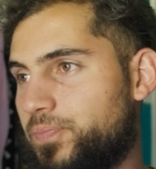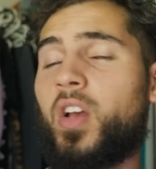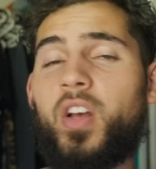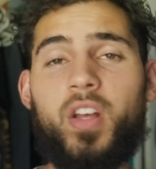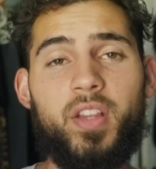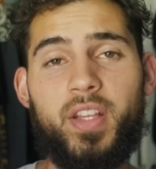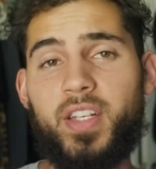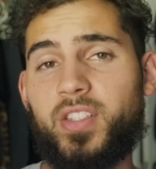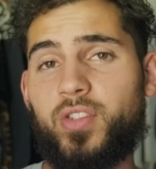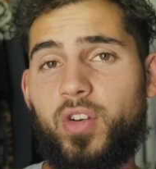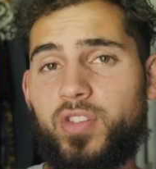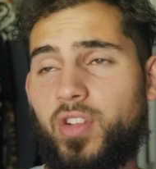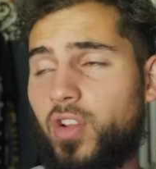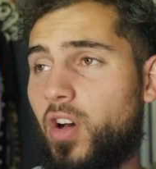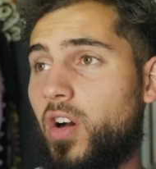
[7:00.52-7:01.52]
This goes
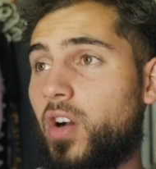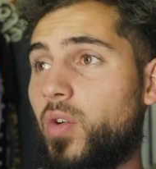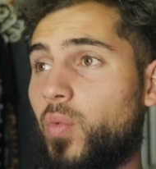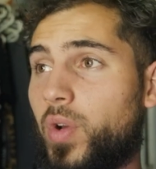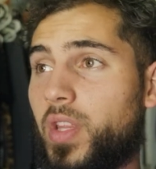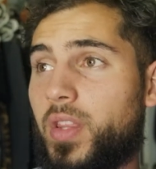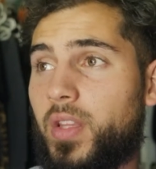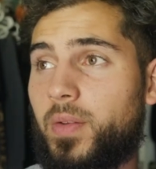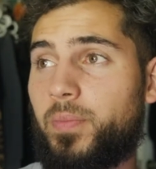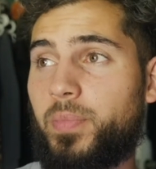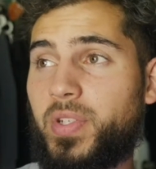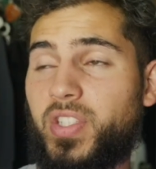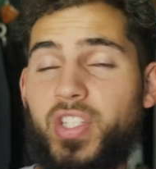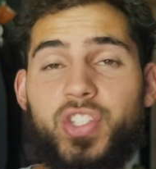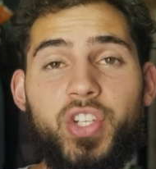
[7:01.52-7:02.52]
along with
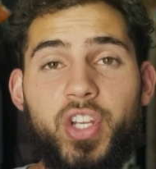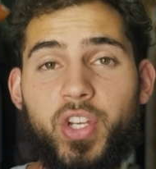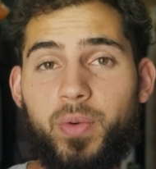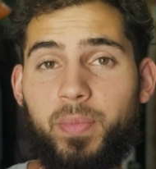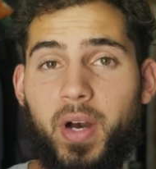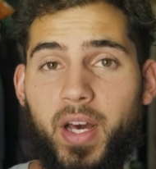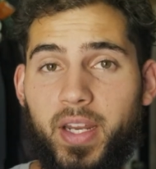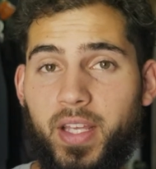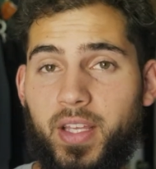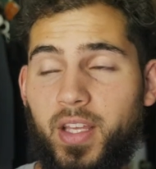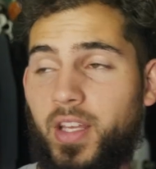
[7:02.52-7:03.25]
positioning your body.